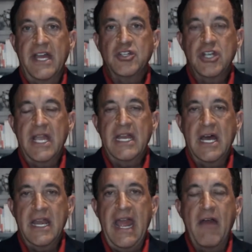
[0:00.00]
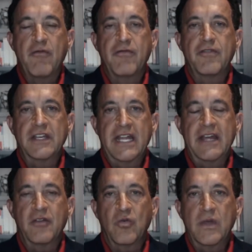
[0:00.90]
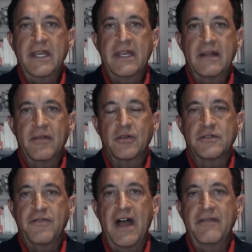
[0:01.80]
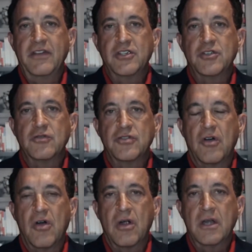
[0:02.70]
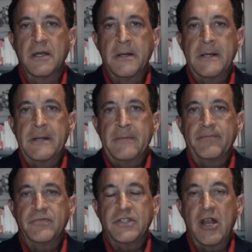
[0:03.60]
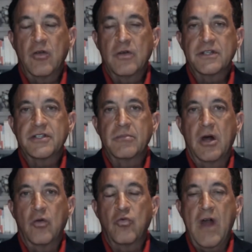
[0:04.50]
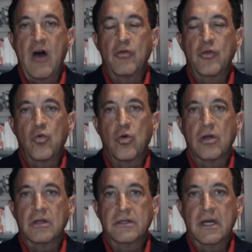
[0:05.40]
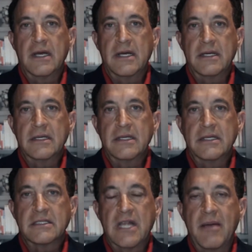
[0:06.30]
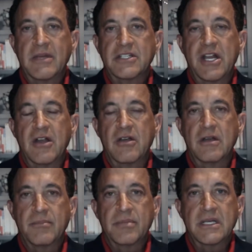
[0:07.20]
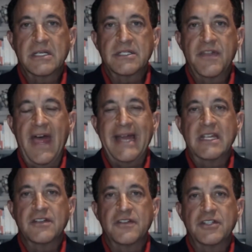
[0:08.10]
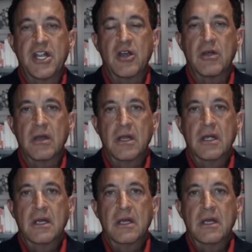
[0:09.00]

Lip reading: to educate on every day of the week. Those five issues are terrorism around the world, Islamic terror, because that is the terror